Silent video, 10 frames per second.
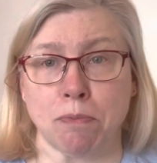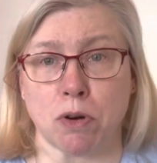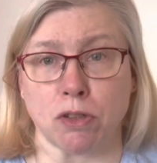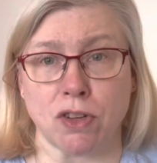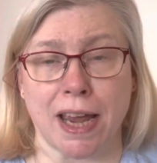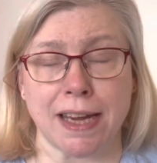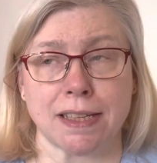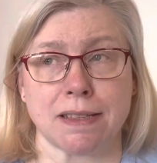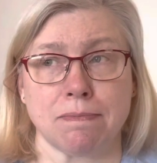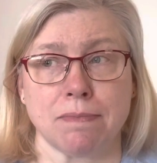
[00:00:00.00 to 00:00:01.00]

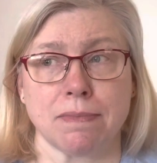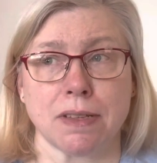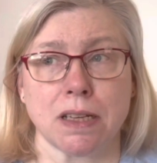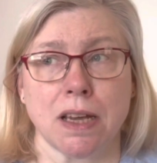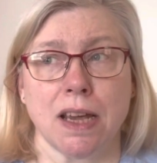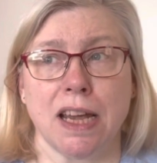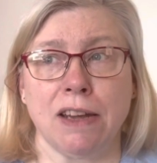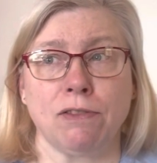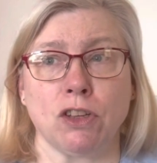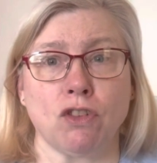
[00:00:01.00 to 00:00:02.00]
projects.
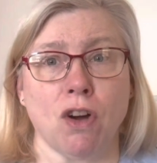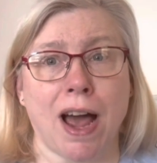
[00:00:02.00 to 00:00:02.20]
If you don't